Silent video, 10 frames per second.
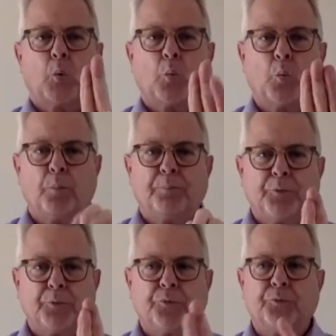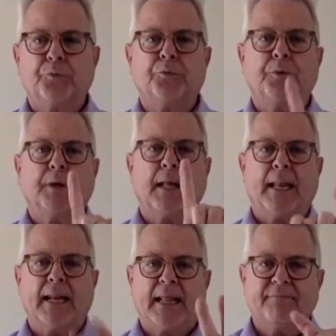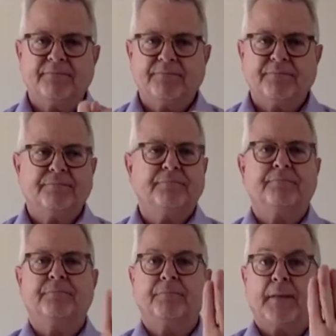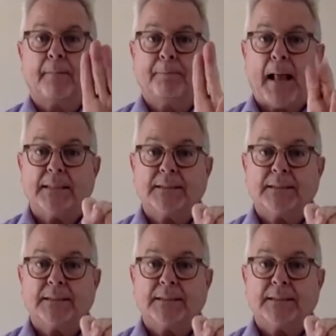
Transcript: The fourth is if you're getting into an Uber